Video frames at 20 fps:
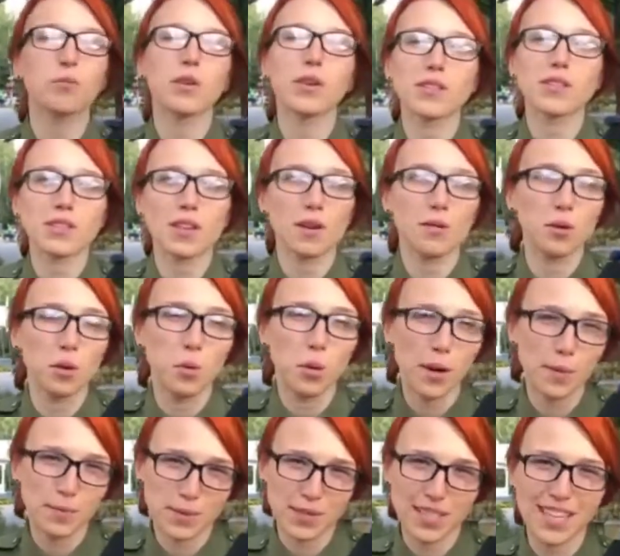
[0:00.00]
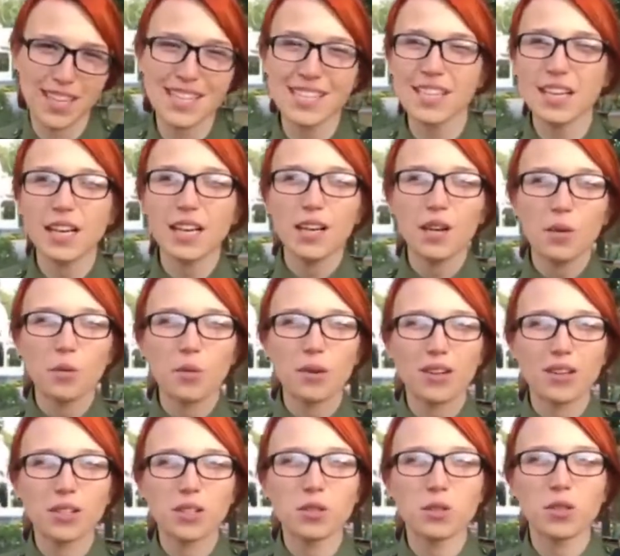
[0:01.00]
It's our website where
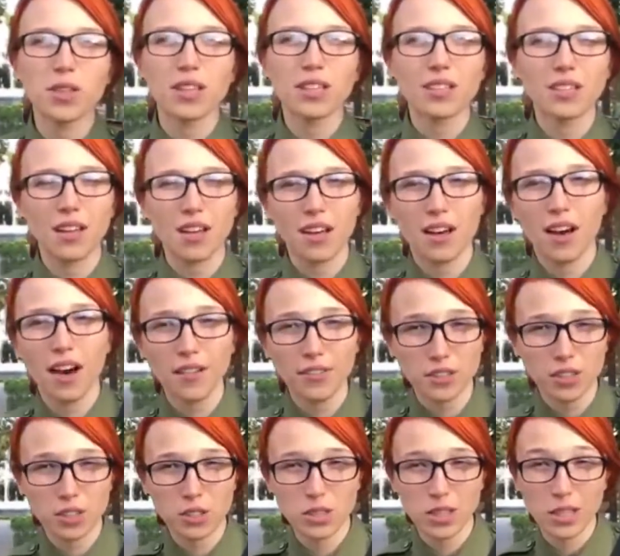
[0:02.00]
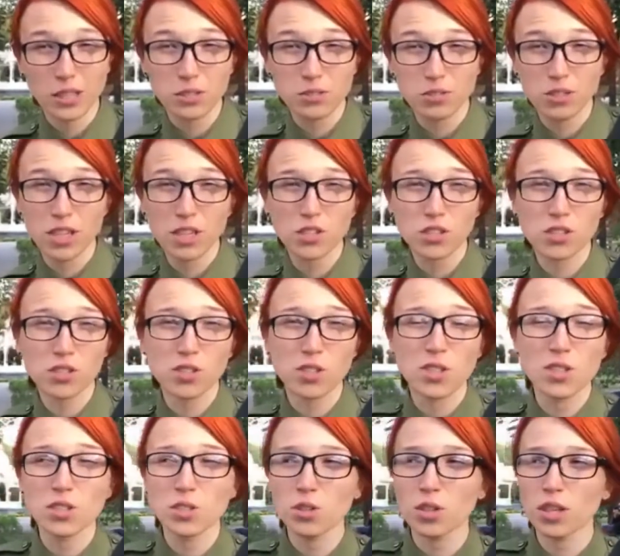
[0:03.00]
you get, uh, after you get
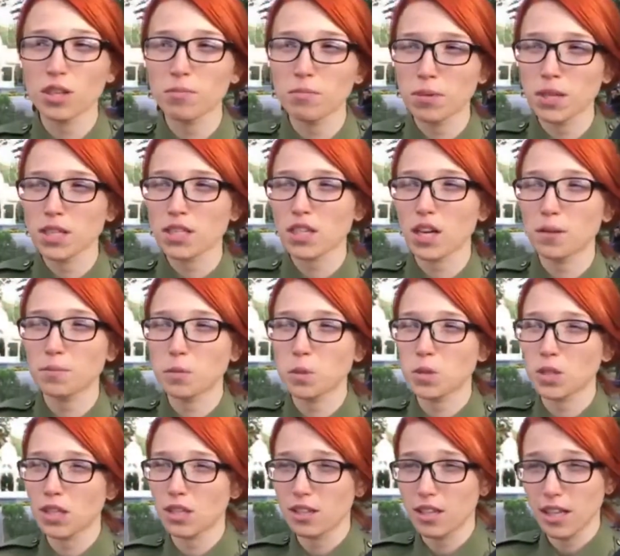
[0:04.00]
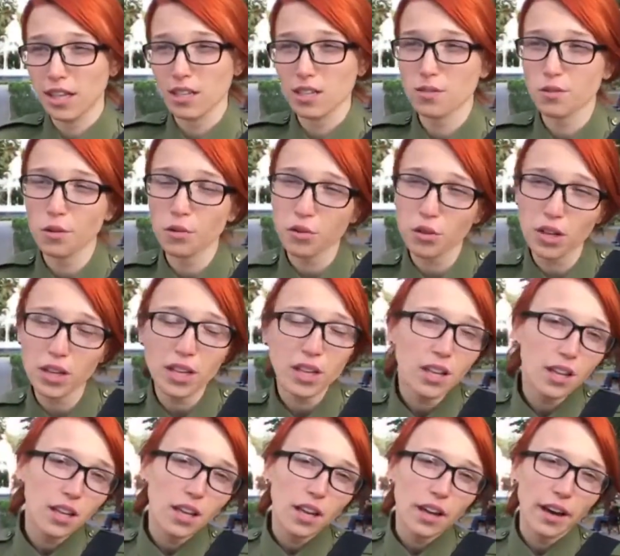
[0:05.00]
registered, you can meet up to 10 ladies for free,
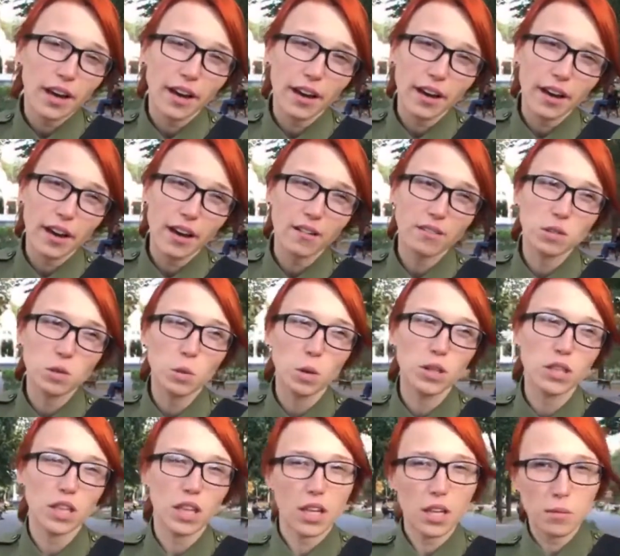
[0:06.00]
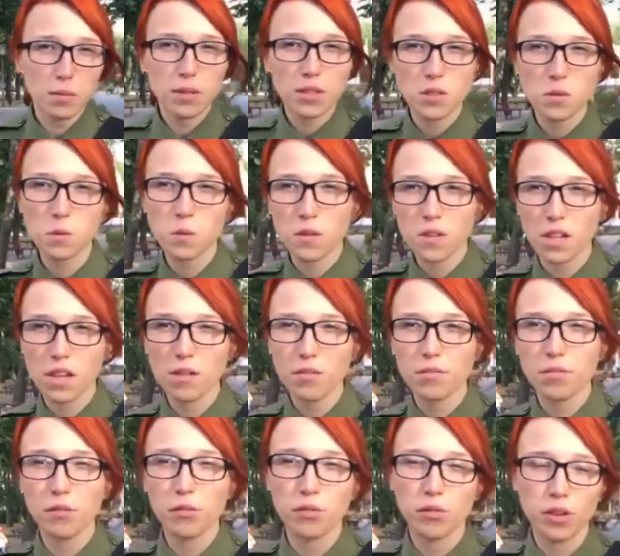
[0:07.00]
uh, have 20 emails with them
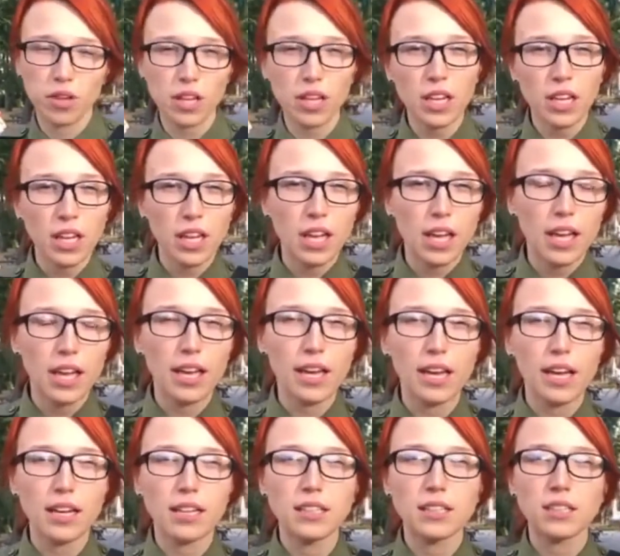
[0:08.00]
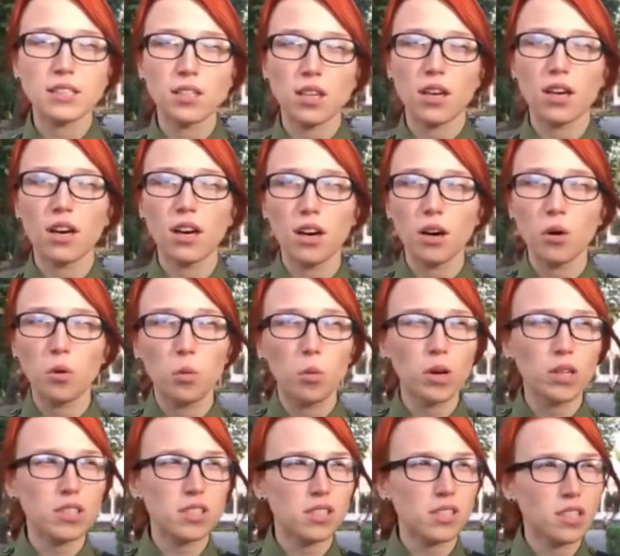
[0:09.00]
for free, and uh,
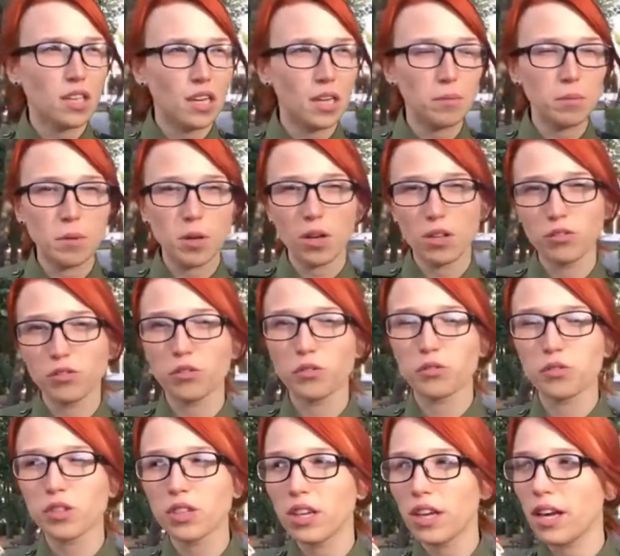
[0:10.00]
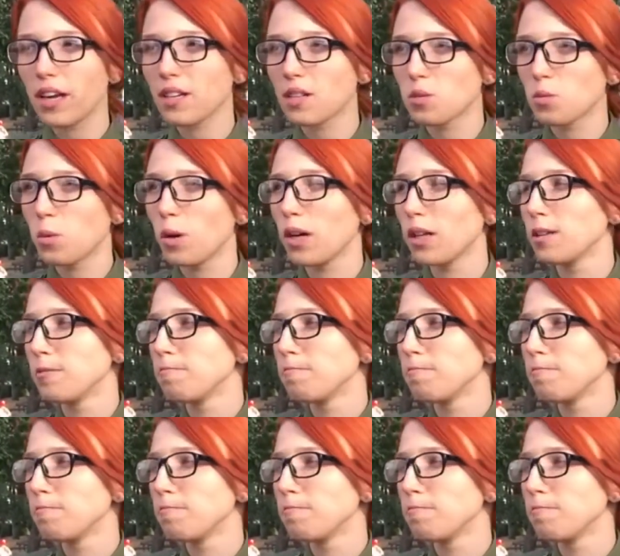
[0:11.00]
one Skype call for free as well.